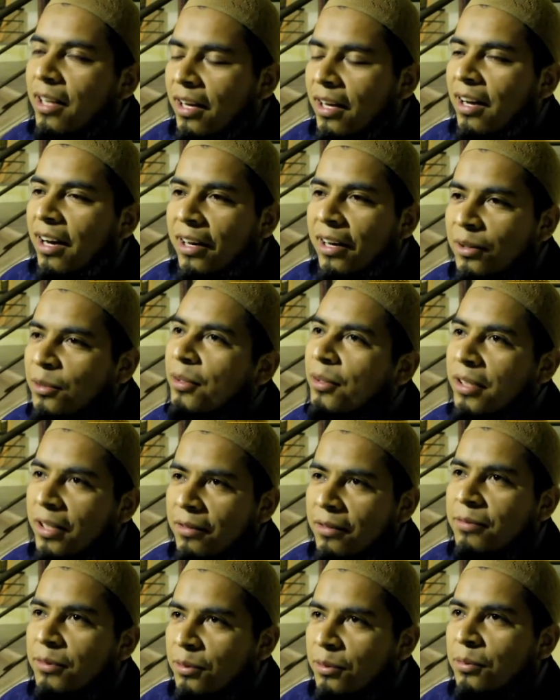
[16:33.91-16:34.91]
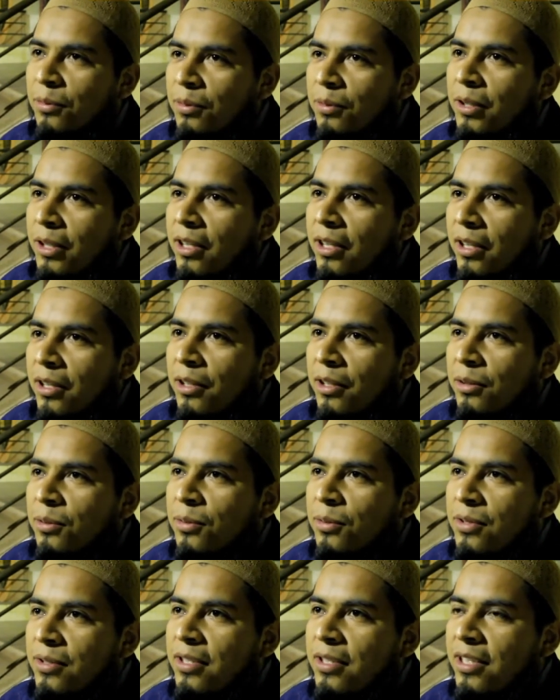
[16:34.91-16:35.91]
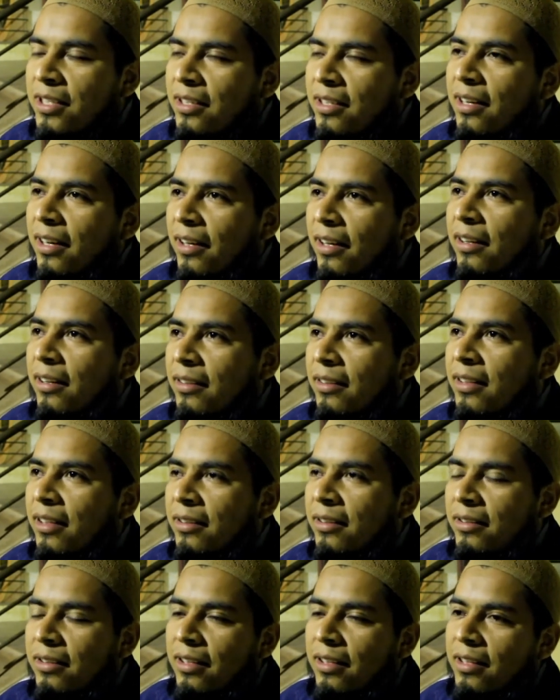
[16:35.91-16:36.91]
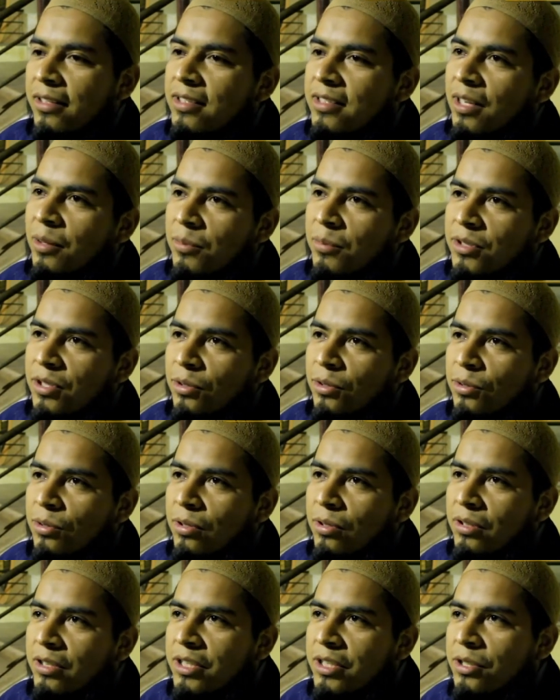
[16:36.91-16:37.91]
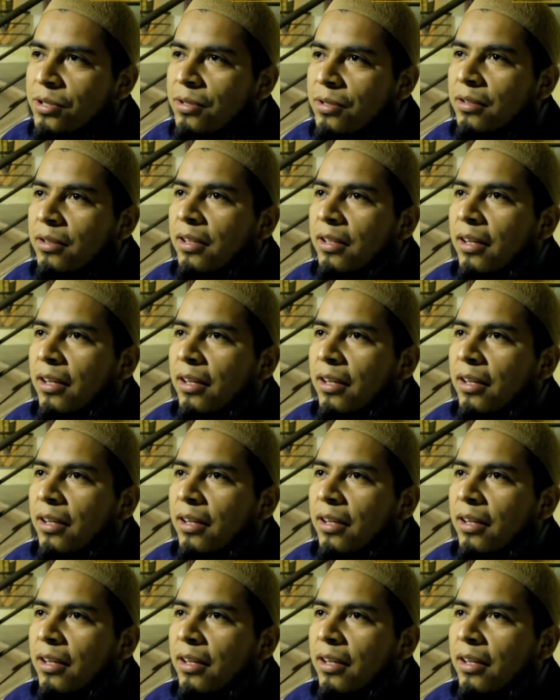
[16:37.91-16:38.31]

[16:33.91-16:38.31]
I know enough to see that Islam is a true religion.